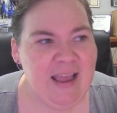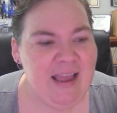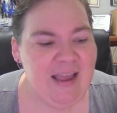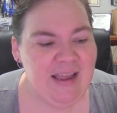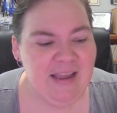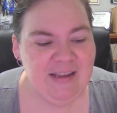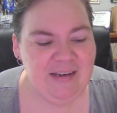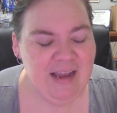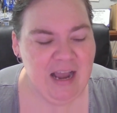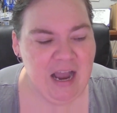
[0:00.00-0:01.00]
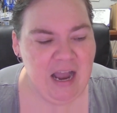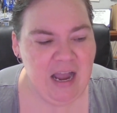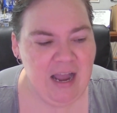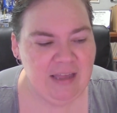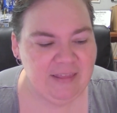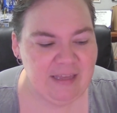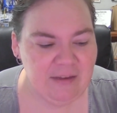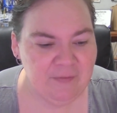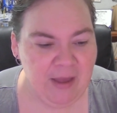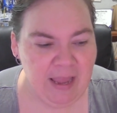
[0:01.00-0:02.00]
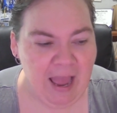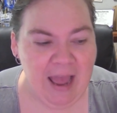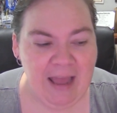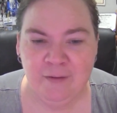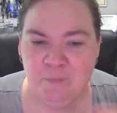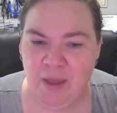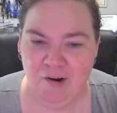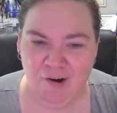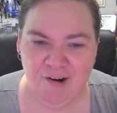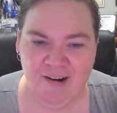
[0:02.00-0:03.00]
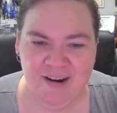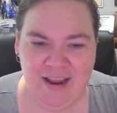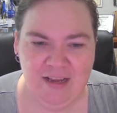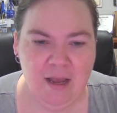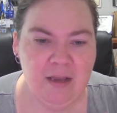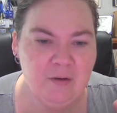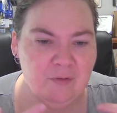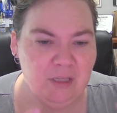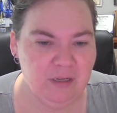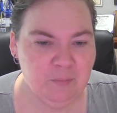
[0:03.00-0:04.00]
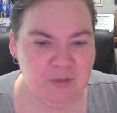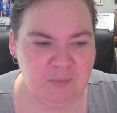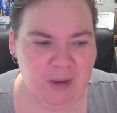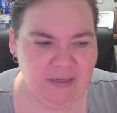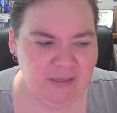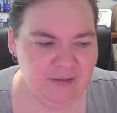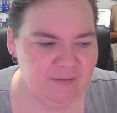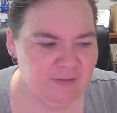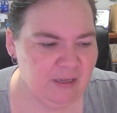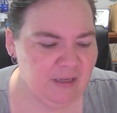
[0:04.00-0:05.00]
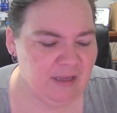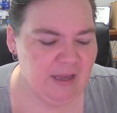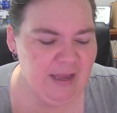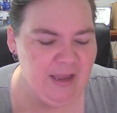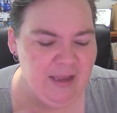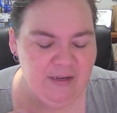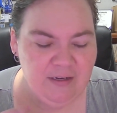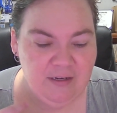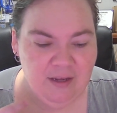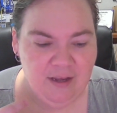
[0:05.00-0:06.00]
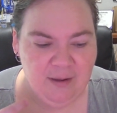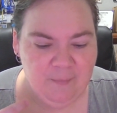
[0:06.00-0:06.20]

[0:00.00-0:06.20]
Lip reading: And I think if I hadn't have met her and gotten a really good perspective and